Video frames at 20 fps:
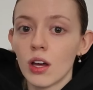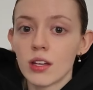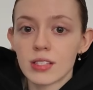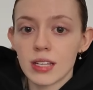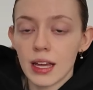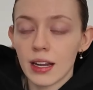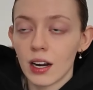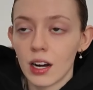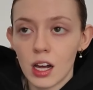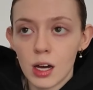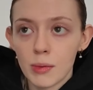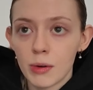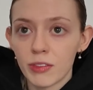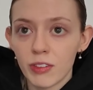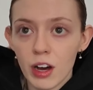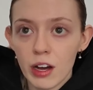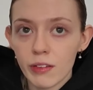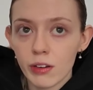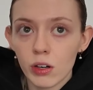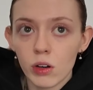set an alarm
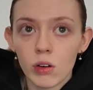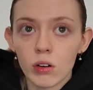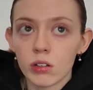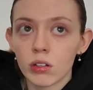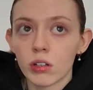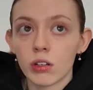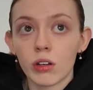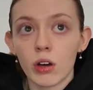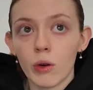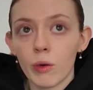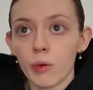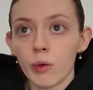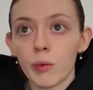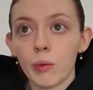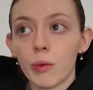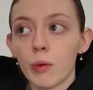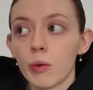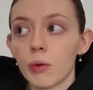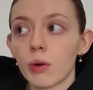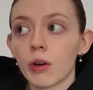at 5 o'clock, go on a
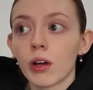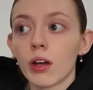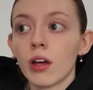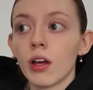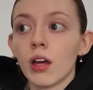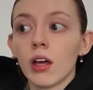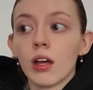walk,